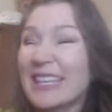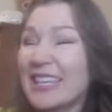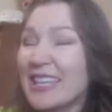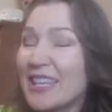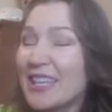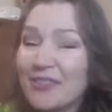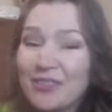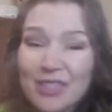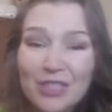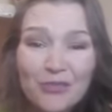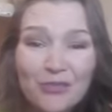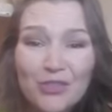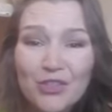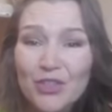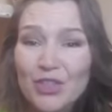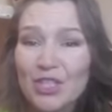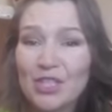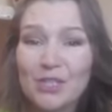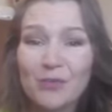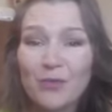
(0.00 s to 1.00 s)
Even if
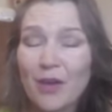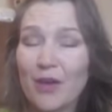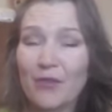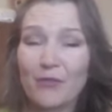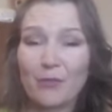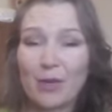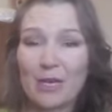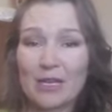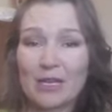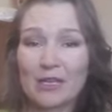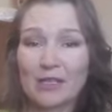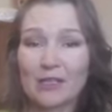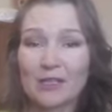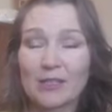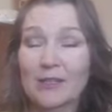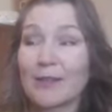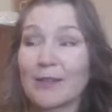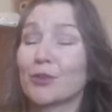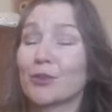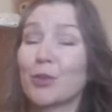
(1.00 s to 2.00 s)
it's just 5
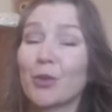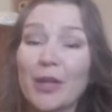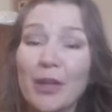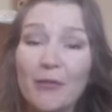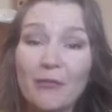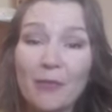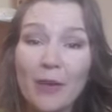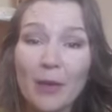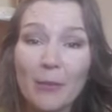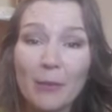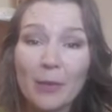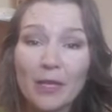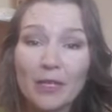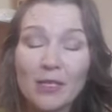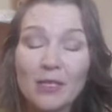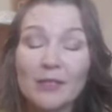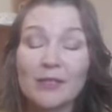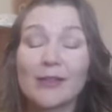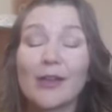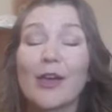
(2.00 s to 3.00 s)
minutes. Don't have 5
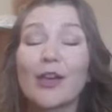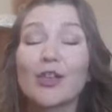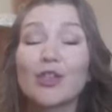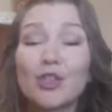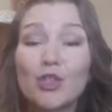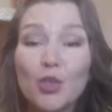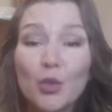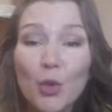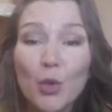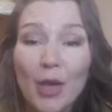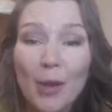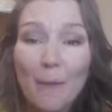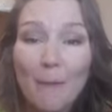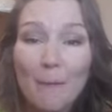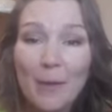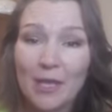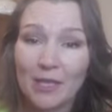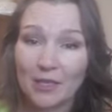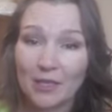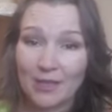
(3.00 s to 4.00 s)
minutes? Do a
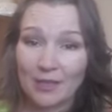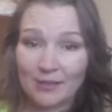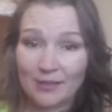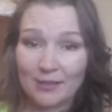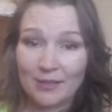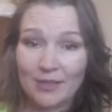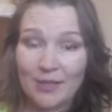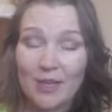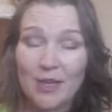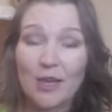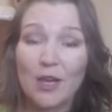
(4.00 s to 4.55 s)
minute.